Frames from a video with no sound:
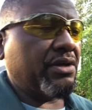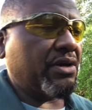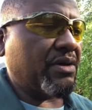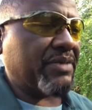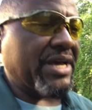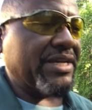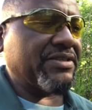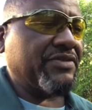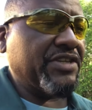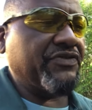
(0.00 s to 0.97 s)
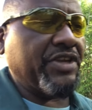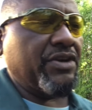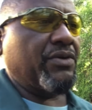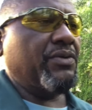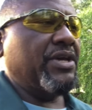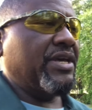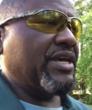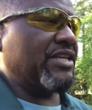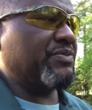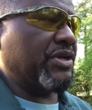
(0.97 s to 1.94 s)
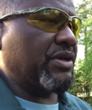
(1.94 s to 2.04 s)
Um, guys, if this video
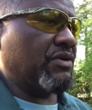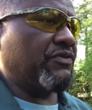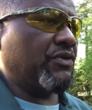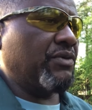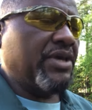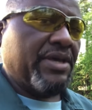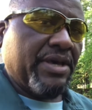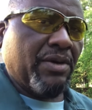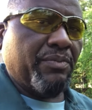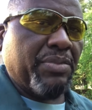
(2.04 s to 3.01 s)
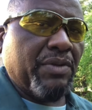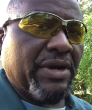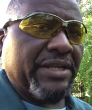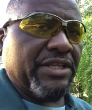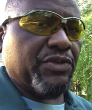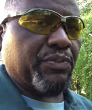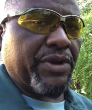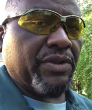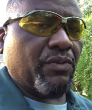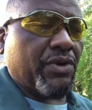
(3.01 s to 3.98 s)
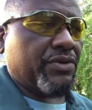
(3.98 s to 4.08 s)
has been helpful, help BYD spread
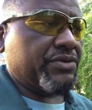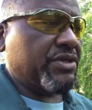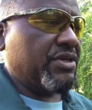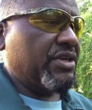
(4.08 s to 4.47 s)
the words.